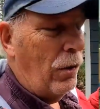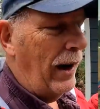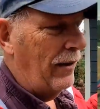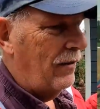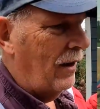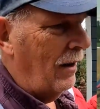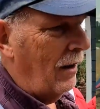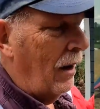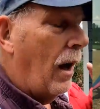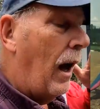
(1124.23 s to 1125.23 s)
Northwest,
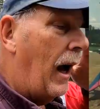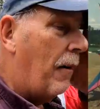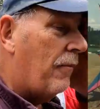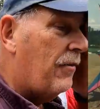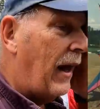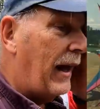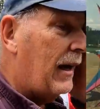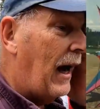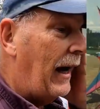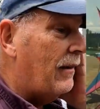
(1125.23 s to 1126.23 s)
um,
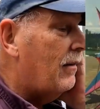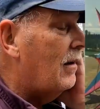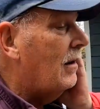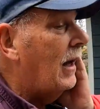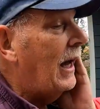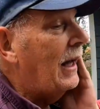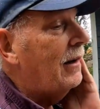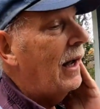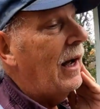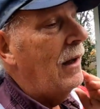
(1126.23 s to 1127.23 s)
flying kites.
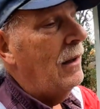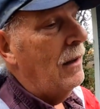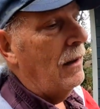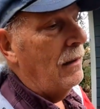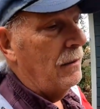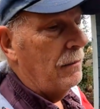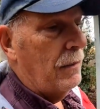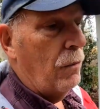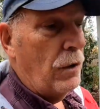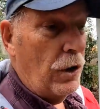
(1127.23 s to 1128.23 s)
And uh,
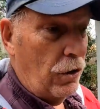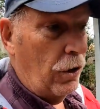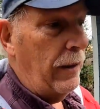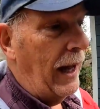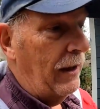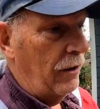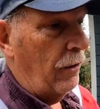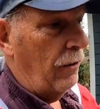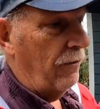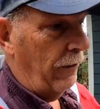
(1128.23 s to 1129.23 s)
when you do
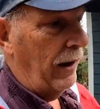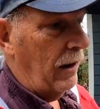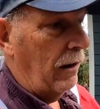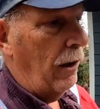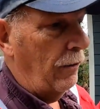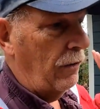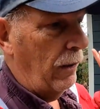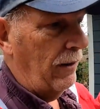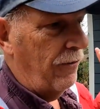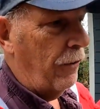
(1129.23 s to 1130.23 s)
that, you're very
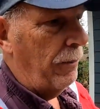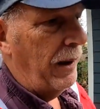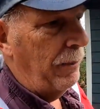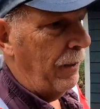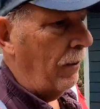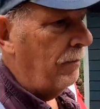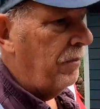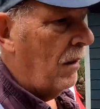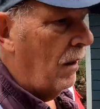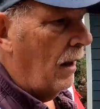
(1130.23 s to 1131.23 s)
close. We had four people,
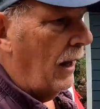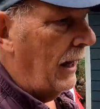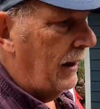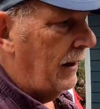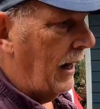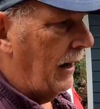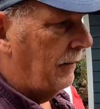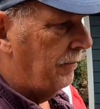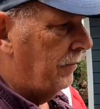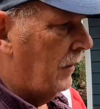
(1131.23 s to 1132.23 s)
and
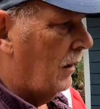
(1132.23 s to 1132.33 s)
uh,